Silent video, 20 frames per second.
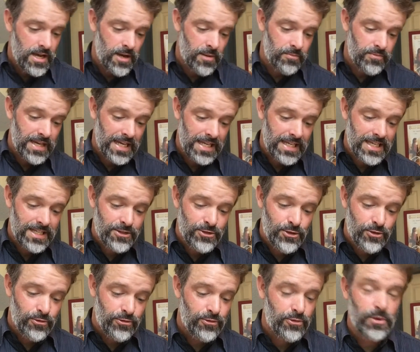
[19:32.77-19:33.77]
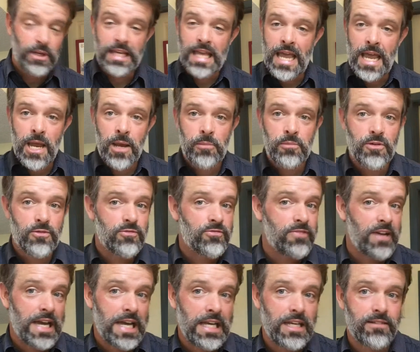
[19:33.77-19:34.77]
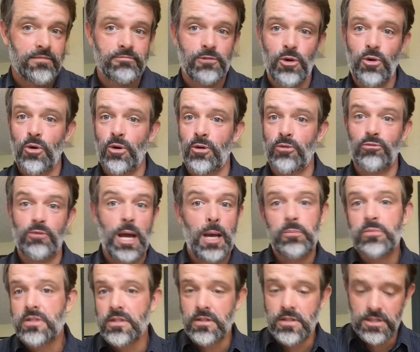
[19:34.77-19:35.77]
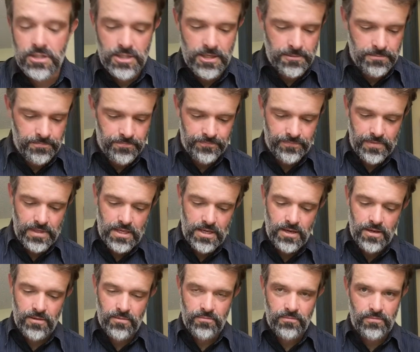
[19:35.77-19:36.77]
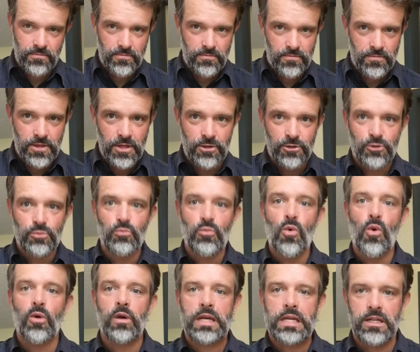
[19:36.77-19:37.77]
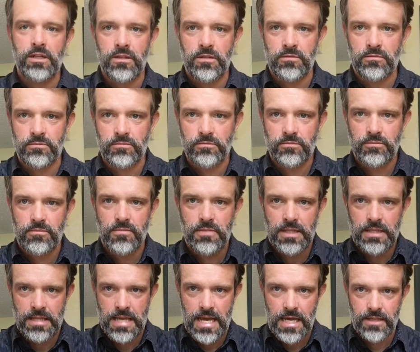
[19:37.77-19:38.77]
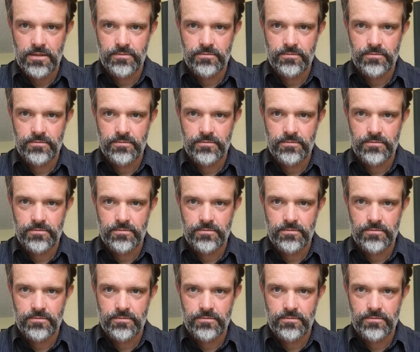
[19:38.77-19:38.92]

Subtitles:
that gets you through a game, a fight, or reps at the gym. There's more here than that.